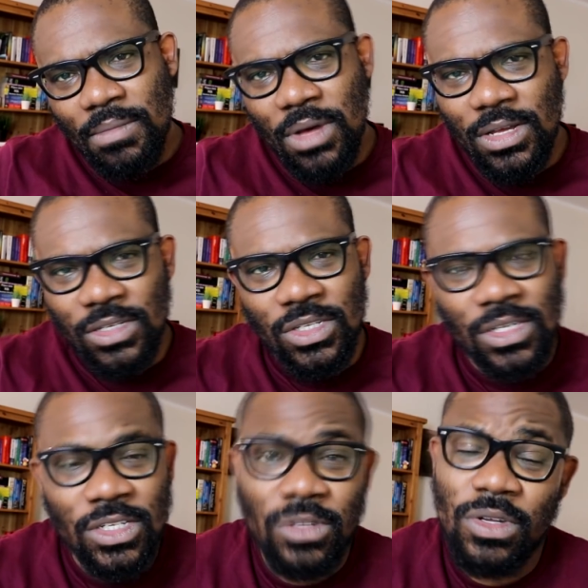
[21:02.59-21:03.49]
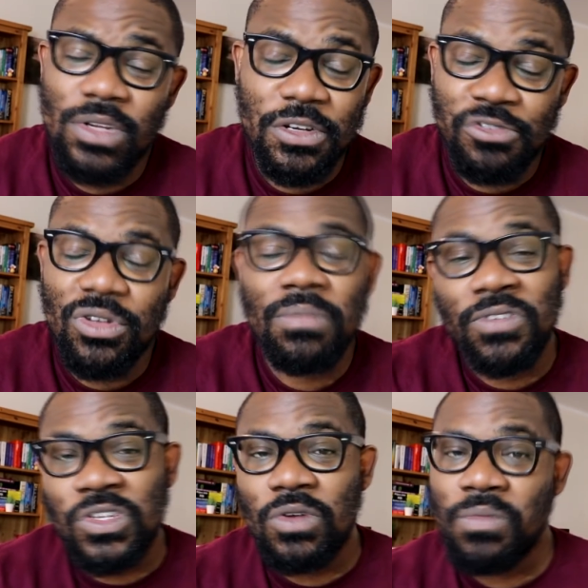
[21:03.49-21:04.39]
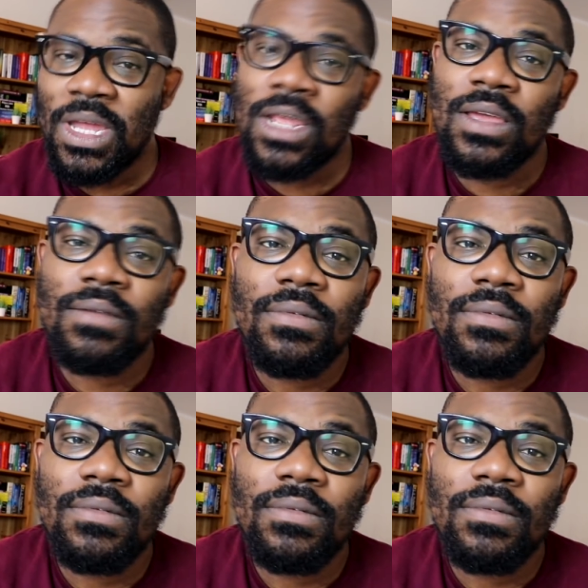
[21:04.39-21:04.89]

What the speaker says: Well, it's only a dream for so many.